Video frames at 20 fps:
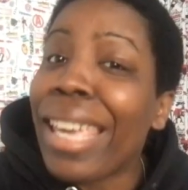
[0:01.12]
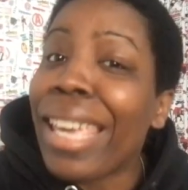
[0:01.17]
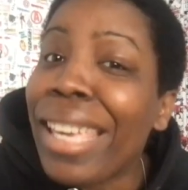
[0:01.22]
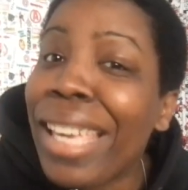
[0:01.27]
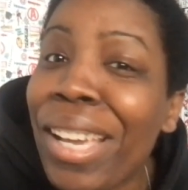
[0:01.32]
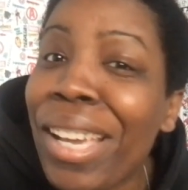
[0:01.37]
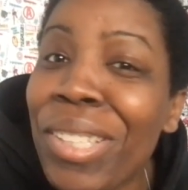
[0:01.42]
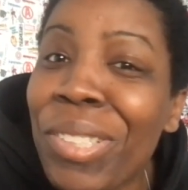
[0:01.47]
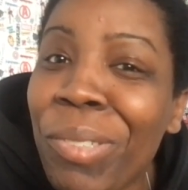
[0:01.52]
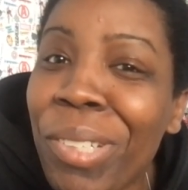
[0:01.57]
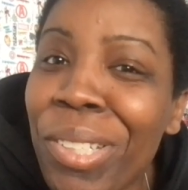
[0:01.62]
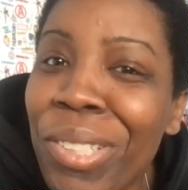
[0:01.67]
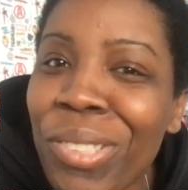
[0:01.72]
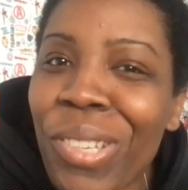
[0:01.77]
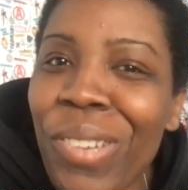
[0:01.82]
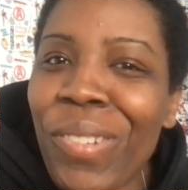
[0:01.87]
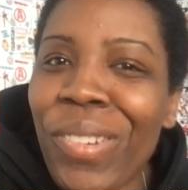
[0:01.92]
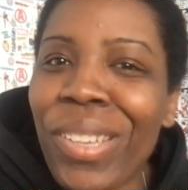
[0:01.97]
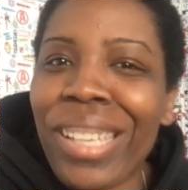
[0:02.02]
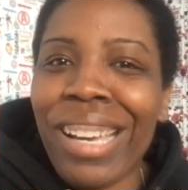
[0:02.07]
Hey guys, what is
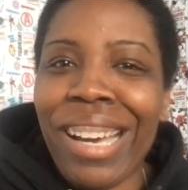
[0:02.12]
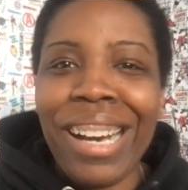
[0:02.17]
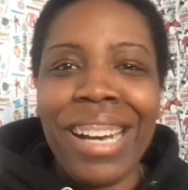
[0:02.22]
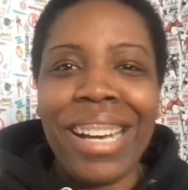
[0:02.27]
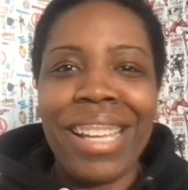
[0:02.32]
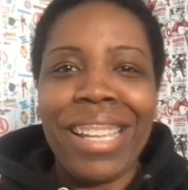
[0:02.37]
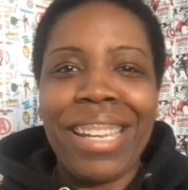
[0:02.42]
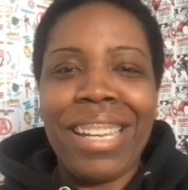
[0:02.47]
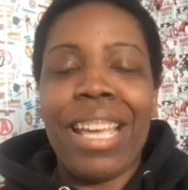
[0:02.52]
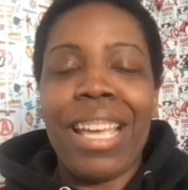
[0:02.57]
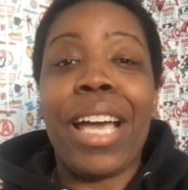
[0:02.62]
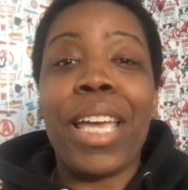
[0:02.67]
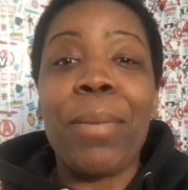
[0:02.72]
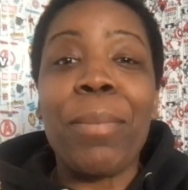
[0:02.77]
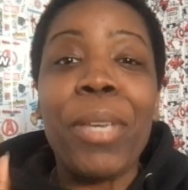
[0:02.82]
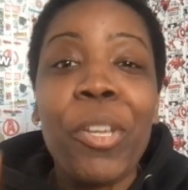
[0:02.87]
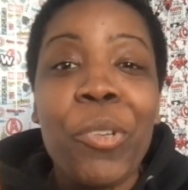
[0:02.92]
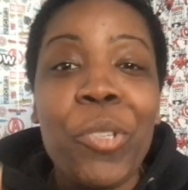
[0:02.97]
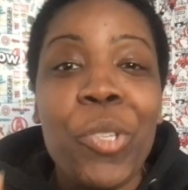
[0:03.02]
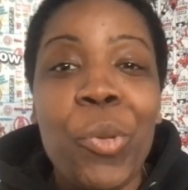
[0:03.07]
going on? I
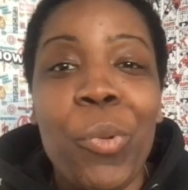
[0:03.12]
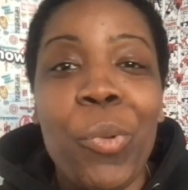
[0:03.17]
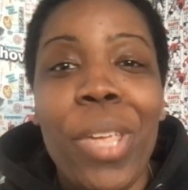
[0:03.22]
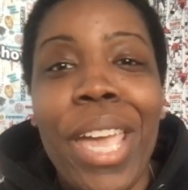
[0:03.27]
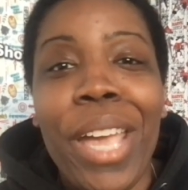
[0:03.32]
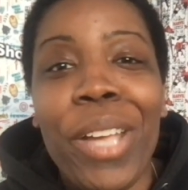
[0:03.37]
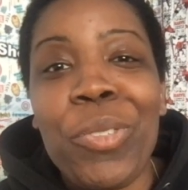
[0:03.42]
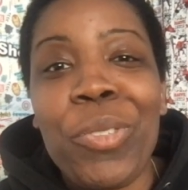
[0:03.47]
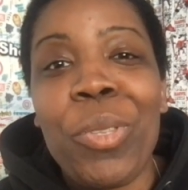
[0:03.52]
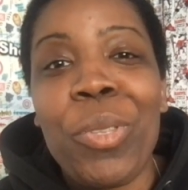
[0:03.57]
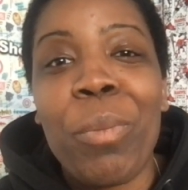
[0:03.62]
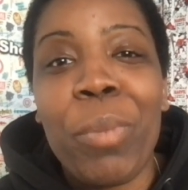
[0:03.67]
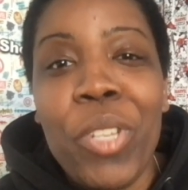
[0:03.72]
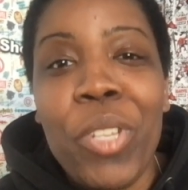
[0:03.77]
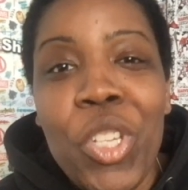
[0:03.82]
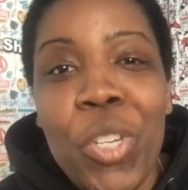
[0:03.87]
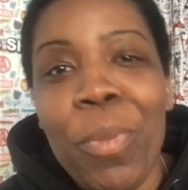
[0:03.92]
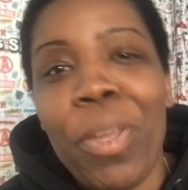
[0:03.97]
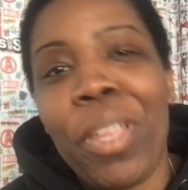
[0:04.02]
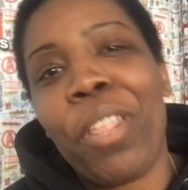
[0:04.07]
am here to react to the
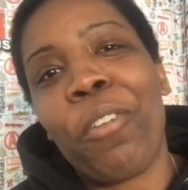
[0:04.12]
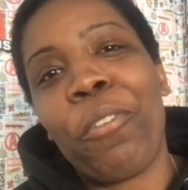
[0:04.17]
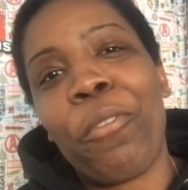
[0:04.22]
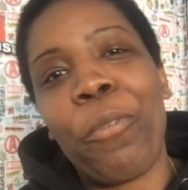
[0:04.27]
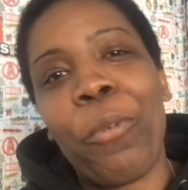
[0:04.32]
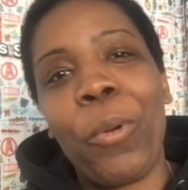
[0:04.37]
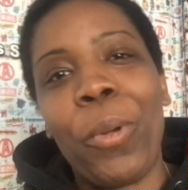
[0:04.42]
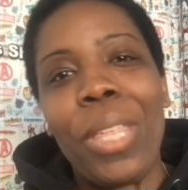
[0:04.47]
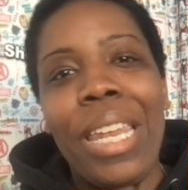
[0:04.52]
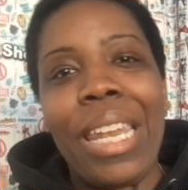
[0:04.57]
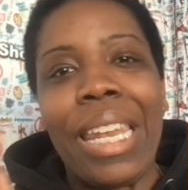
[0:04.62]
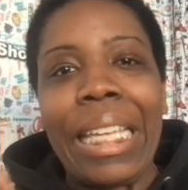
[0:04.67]
pitch meeting for the